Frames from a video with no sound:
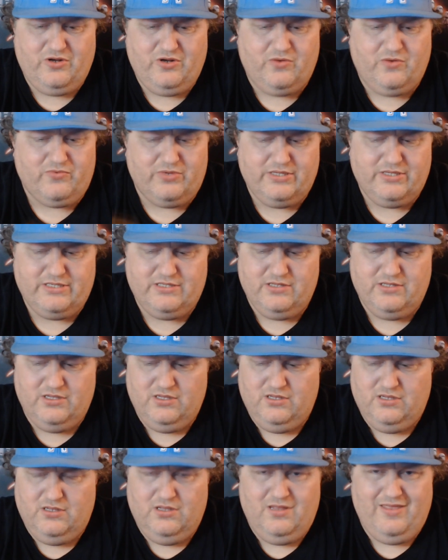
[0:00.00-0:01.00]
really
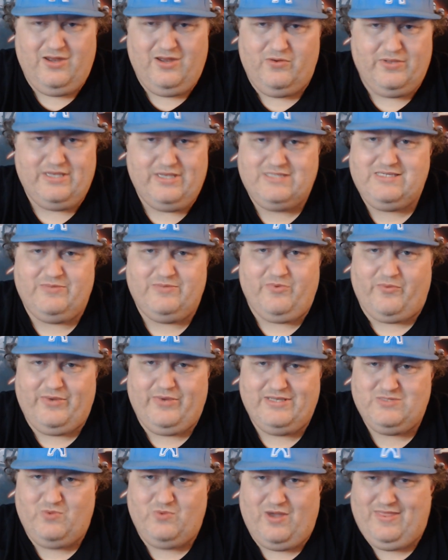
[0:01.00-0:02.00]
seem a
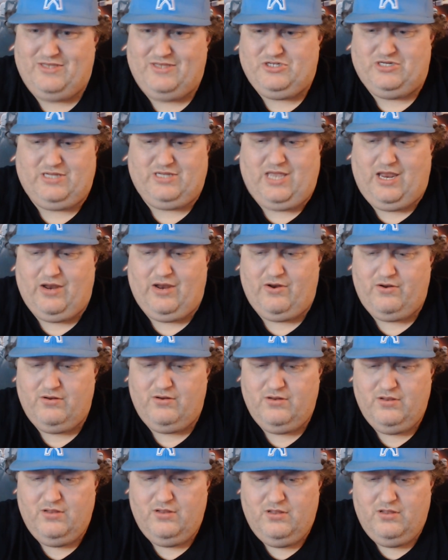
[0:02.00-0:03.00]
reason why they should care.
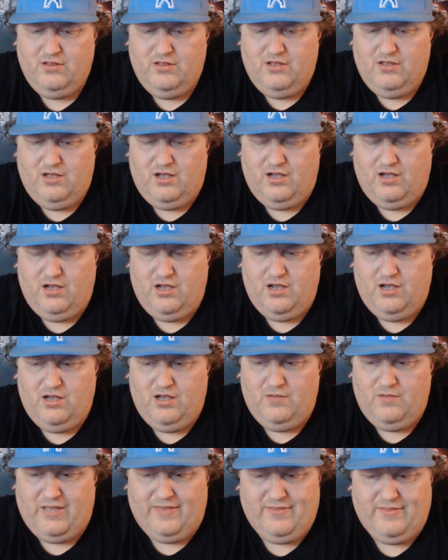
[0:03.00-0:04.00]

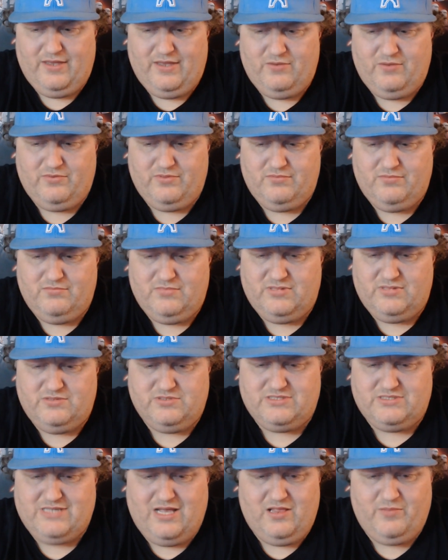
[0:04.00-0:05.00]
And then when
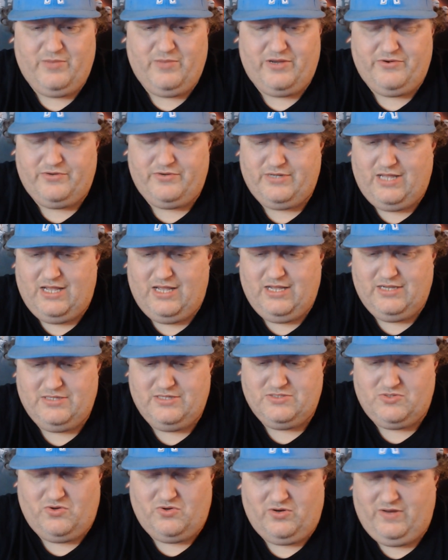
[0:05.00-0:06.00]
salamander
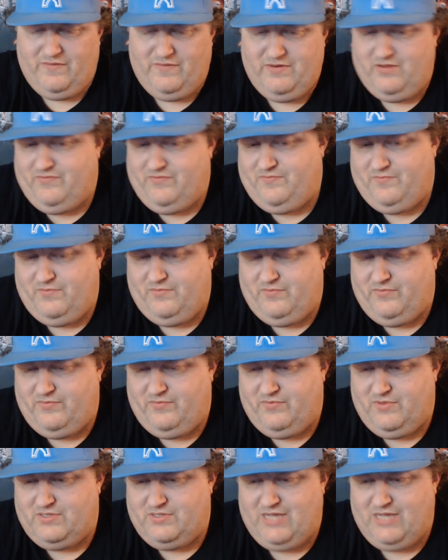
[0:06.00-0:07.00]
dies, or even if
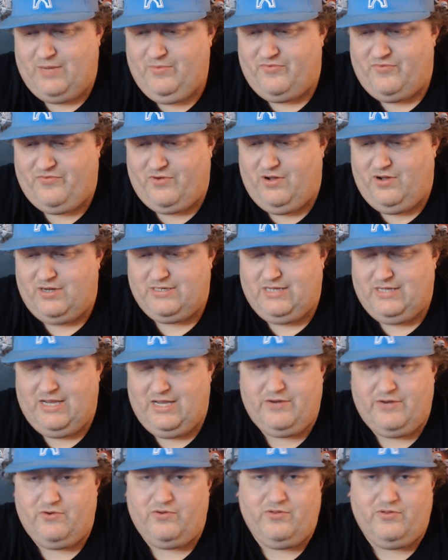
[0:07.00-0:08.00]
the cyber frog
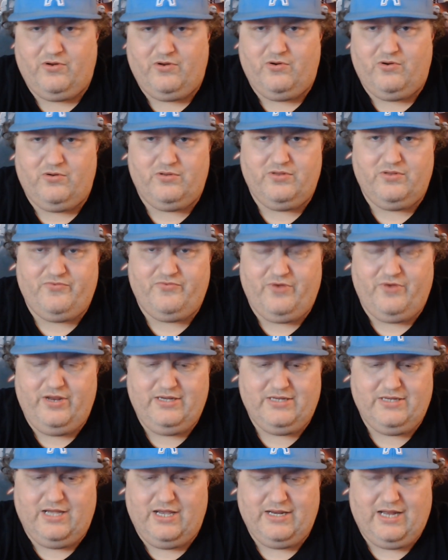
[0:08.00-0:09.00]
died or the friend
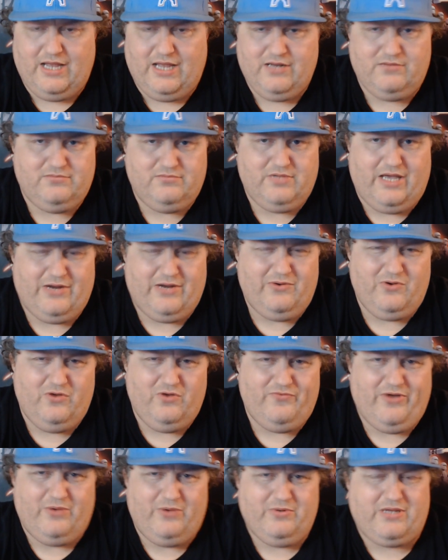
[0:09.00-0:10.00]
died, I don't know
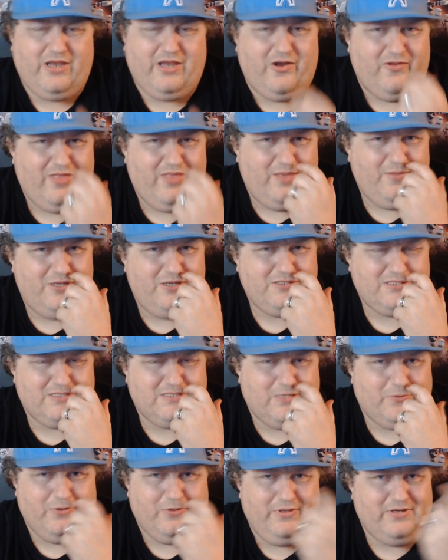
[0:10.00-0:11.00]
if I would care that much because I
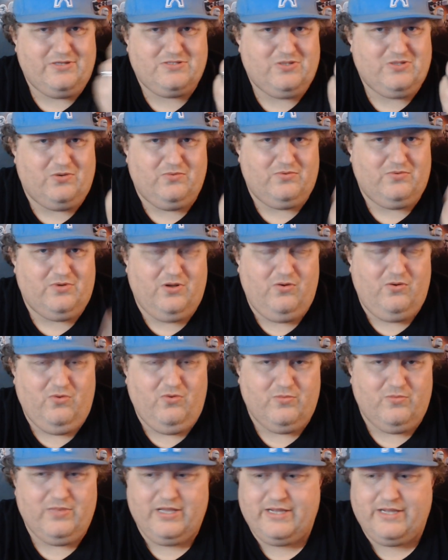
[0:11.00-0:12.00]
really just don't know
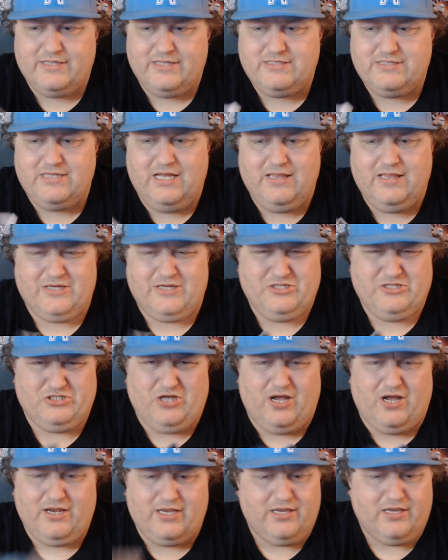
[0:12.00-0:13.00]
them. Like, it's not like
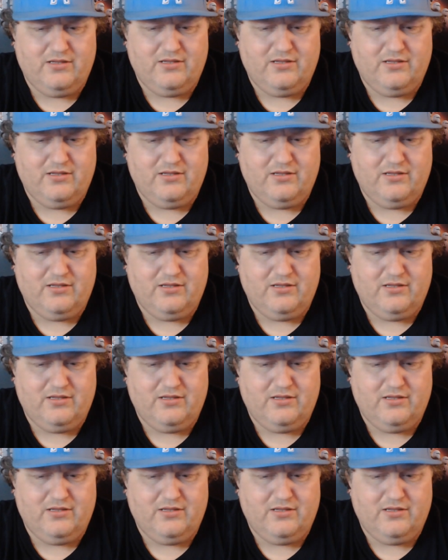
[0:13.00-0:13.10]
shocking.